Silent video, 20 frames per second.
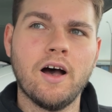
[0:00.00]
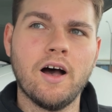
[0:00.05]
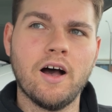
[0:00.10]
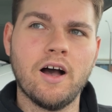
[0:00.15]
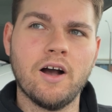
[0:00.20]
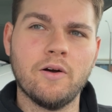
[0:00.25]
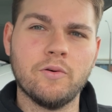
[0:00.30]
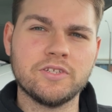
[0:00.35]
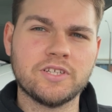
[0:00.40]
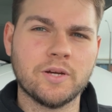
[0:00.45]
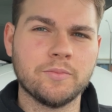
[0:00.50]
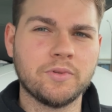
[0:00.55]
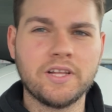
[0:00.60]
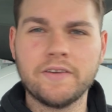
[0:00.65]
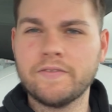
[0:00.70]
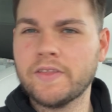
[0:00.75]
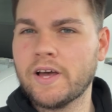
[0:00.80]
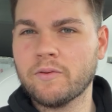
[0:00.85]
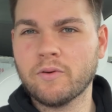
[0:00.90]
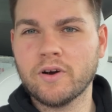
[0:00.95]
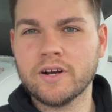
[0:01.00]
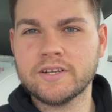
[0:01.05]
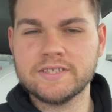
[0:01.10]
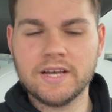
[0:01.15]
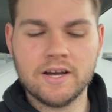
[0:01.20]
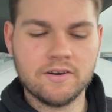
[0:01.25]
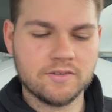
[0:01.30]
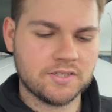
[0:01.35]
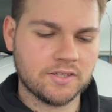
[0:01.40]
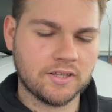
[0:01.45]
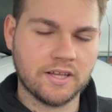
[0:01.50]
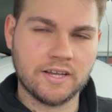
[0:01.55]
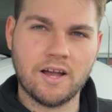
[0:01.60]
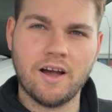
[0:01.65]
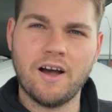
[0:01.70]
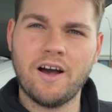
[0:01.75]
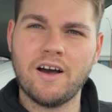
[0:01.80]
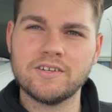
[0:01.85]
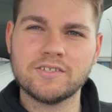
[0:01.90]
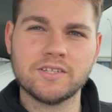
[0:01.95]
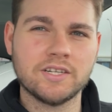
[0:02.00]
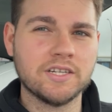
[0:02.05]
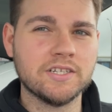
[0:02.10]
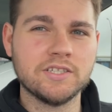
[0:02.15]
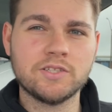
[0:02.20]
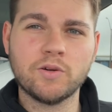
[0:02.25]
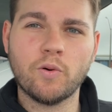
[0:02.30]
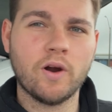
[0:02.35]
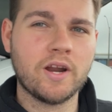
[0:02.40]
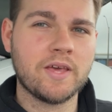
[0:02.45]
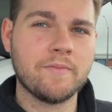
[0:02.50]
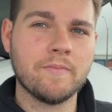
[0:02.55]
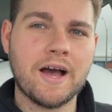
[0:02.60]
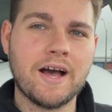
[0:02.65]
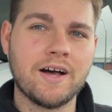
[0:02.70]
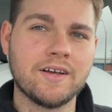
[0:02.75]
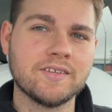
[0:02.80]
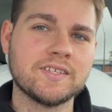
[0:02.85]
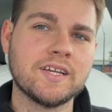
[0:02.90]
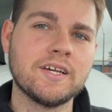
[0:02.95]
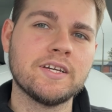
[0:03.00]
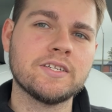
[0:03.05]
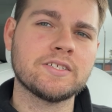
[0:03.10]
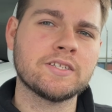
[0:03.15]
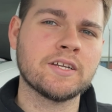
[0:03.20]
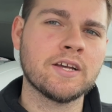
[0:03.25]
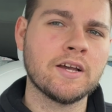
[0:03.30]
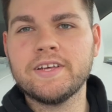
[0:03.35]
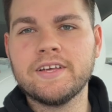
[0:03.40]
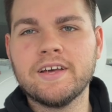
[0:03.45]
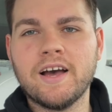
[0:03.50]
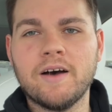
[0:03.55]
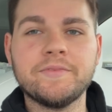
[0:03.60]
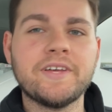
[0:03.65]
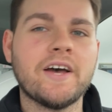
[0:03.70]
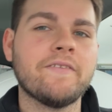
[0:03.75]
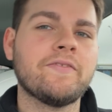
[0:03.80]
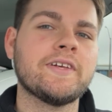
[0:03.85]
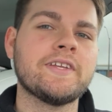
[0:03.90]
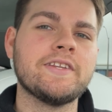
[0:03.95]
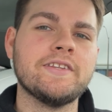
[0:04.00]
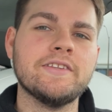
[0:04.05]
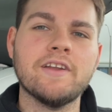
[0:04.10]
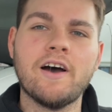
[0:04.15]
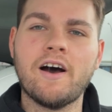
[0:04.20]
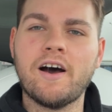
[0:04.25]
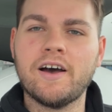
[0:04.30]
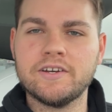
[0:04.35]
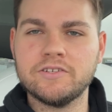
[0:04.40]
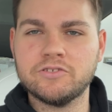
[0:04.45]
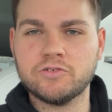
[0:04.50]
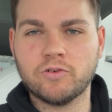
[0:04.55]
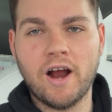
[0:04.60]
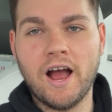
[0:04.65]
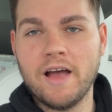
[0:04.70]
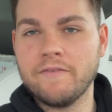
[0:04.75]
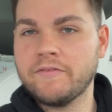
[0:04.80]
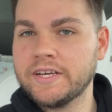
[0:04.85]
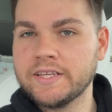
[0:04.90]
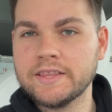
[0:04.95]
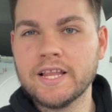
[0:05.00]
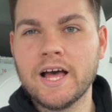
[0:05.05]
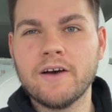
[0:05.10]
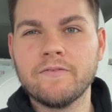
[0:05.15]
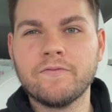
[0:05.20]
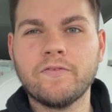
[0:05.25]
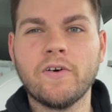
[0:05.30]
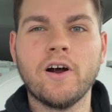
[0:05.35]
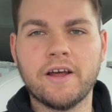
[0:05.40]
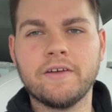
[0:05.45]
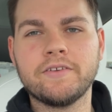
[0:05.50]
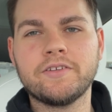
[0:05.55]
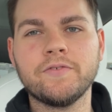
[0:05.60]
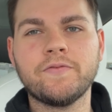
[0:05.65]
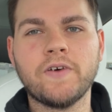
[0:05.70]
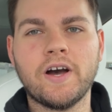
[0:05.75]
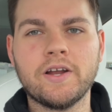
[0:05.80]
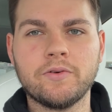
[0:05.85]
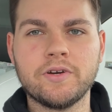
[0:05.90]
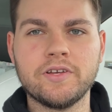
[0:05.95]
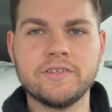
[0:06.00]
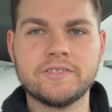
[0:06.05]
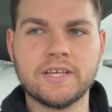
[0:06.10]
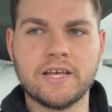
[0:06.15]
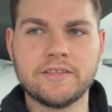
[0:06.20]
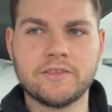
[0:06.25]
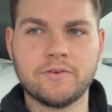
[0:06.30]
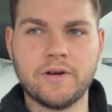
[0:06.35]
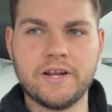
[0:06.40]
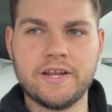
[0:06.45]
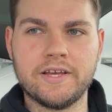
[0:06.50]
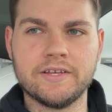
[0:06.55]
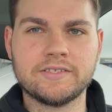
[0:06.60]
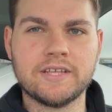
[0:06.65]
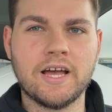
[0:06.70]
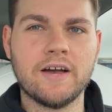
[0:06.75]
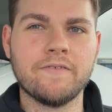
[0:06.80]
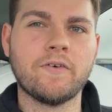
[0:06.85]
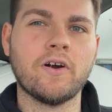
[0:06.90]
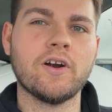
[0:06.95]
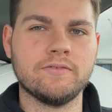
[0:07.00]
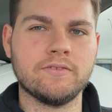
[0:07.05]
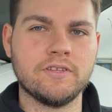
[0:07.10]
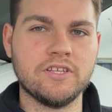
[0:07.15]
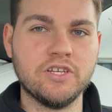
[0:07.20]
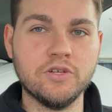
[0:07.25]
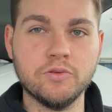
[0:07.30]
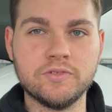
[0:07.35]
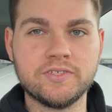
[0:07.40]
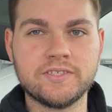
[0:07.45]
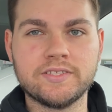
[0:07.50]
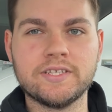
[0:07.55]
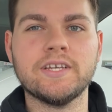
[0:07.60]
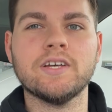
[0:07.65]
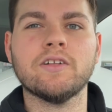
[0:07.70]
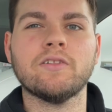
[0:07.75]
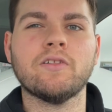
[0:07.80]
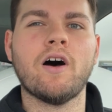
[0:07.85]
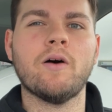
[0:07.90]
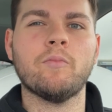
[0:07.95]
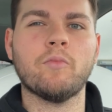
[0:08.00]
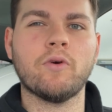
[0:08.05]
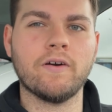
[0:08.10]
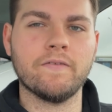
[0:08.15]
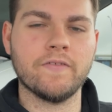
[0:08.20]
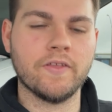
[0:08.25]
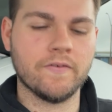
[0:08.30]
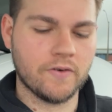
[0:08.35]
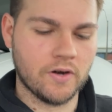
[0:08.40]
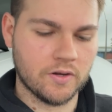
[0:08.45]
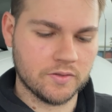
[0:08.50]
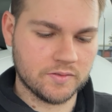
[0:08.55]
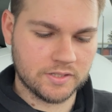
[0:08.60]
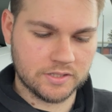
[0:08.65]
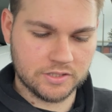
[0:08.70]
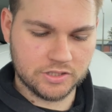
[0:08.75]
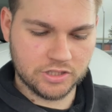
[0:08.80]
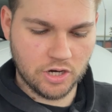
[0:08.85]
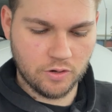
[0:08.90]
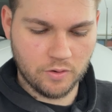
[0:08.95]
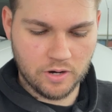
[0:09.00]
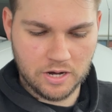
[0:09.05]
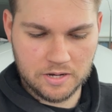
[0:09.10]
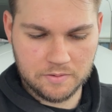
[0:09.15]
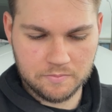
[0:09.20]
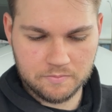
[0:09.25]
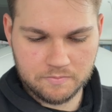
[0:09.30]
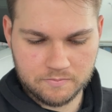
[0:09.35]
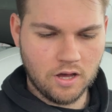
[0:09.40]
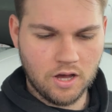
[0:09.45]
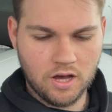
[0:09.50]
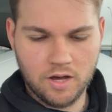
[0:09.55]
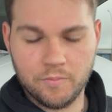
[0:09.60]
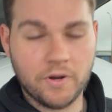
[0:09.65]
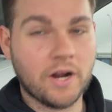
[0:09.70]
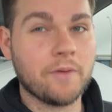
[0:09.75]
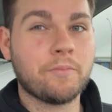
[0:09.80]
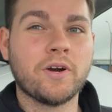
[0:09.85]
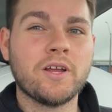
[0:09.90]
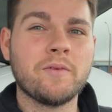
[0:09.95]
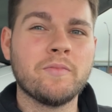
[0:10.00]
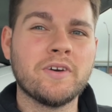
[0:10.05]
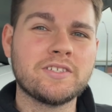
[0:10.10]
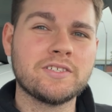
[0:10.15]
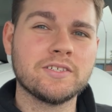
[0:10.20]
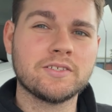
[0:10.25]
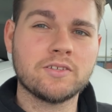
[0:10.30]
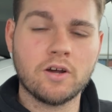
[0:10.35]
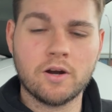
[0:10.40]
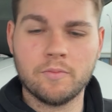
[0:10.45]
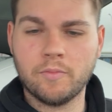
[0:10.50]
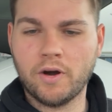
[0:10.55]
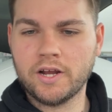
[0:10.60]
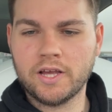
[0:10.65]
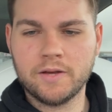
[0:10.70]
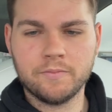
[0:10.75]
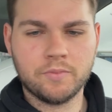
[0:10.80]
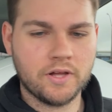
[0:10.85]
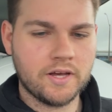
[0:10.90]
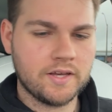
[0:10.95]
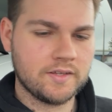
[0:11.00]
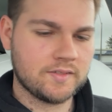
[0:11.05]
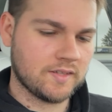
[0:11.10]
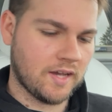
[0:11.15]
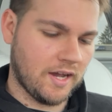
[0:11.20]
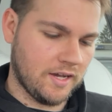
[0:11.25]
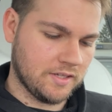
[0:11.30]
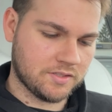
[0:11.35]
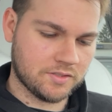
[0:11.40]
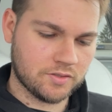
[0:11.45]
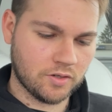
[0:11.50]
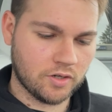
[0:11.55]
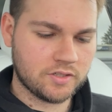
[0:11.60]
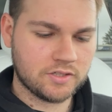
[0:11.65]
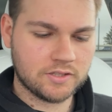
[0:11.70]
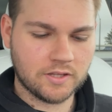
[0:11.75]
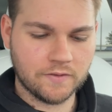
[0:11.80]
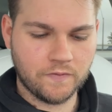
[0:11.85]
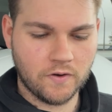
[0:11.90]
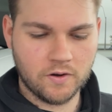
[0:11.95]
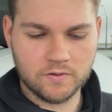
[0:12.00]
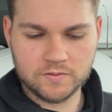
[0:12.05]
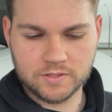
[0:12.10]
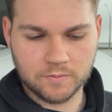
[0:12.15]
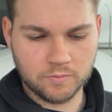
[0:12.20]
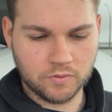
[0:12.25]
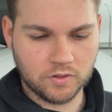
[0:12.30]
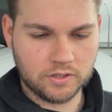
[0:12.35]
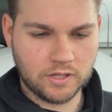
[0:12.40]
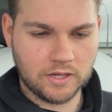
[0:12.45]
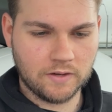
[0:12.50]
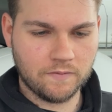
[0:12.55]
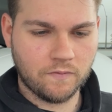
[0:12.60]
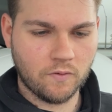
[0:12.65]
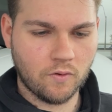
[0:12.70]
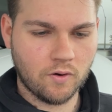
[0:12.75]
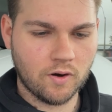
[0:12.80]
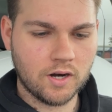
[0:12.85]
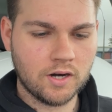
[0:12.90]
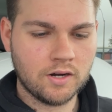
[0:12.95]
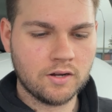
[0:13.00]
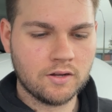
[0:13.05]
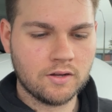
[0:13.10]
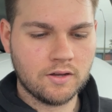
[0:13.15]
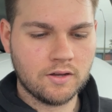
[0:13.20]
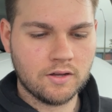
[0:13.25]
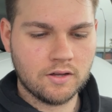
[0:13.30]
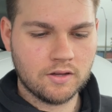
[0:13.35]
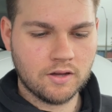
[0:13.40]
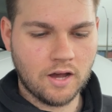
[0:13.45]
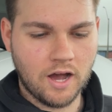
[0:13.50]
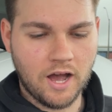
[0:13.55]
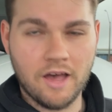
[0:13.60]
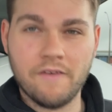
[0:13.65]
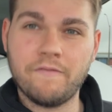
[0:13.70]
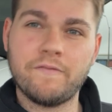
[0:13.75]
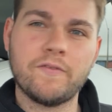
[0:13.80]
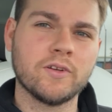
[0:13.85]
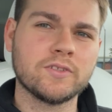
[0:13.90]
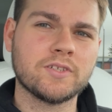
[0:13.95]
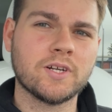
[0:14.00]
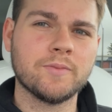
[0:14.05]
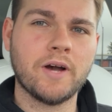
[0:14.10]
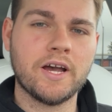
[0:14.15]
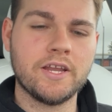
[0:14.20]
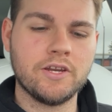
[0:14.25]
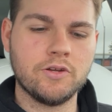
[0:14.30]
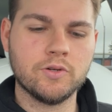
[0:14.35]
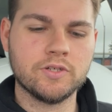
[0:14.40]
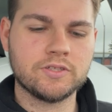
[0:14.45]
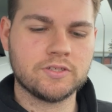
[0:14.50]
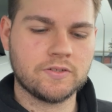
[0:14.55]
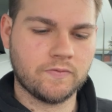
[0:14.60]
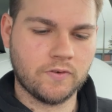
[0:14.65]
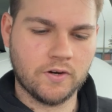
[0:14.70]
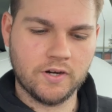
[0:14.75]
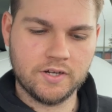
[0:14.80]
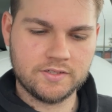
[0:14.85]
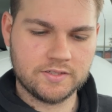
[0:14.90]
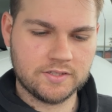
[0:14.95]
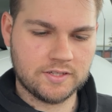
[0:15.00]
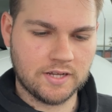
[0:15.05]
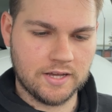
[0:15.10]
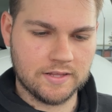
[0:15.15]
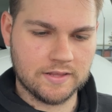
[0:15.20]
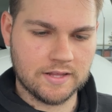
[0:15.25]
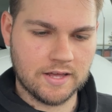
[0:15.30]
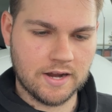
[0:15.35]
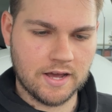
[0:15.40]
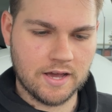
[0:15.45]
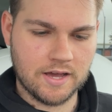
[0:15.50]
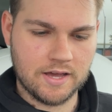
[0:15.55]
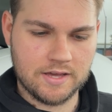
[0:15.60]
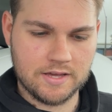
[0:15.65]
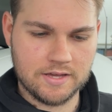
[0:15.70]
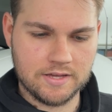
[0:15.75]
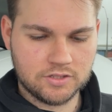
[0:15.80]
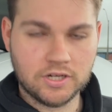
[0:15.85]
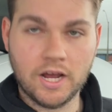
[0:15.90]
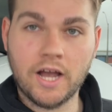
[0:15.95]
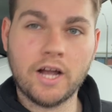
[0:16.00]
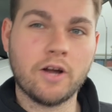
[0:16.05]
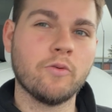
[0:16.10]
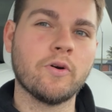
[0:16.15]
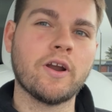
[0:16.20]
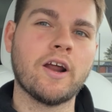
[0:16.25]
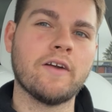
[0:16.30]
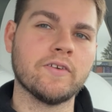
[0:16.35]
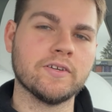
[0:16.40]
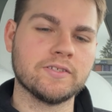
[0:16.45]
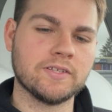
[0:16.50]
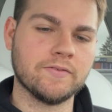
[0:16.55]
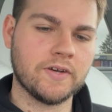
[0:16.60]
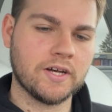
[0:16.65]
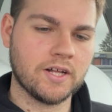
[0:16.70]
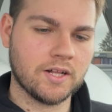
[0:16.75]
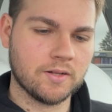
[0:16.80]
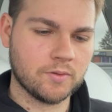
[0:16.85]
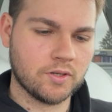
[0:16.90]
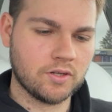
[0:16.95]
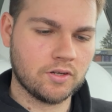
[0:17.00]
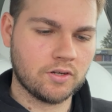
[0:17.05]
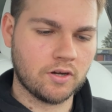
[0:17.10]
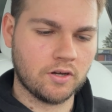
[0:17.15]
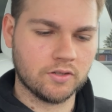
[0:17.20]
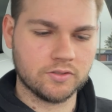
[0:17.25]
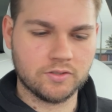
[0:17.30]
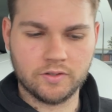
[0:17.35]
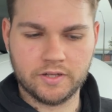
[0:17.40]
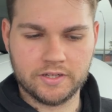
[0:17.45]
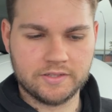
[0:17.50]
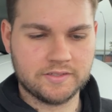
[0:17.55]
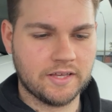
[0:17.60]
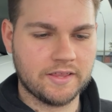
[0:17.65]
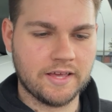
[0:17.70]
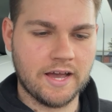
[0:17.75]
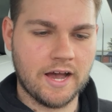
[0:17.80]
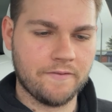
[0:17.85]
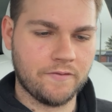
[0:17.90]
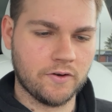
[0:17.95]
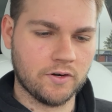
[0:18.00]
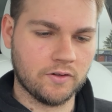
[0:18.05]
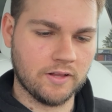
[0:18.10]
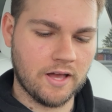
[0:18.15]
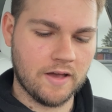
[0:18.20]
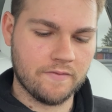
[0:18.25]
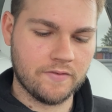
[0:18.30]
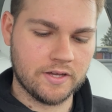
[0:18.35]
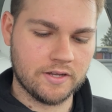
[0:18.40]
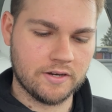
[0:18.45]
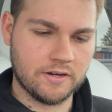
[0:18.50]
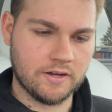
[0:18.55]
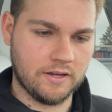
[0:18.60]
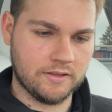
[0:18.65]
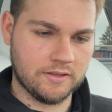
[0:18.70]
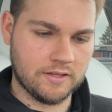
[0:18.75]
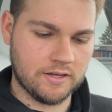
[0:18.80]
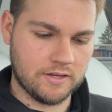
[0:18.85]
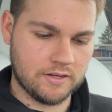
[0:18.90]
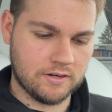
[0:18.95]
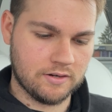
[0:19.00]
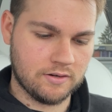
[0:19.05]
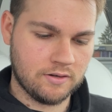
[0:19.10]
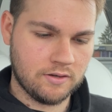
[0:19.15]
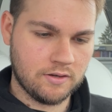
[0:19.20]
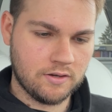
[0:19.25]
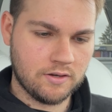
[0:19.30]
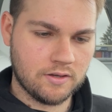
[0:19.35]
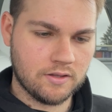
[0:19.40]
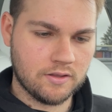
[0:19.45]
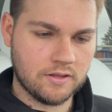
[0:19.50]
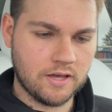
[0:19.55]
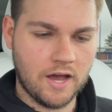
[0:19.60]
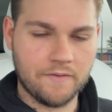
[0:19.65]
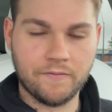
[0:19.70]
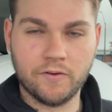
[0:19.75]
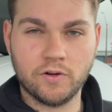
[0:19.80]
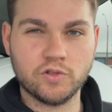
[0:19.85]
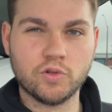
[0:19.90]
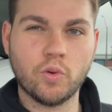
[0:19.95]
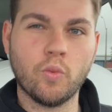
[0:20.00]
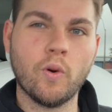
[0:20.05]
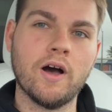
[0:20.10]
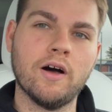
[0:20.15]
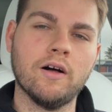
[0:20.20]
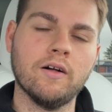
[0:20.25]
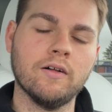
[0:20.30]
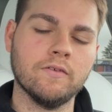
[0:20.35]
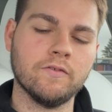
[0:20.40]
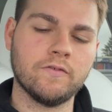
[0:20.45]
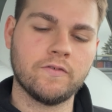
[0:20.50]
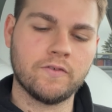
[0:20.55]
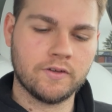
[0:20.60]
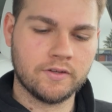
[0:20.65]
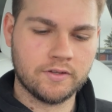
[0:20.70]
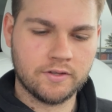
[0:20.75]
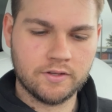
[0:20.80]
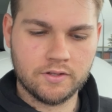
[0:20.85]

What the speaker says: which I believe that works out to like 120 miles-ish. I'm definitely not driving that far. I do find when you set the radius that far, you see a lot more of the phones that show up. But I pretty much just go to Marketplace, I search the phones I'm looking for, I filter by newest first, and then I check whatever's available. I'll do like say the iPhone 11 and then the iPhone 12.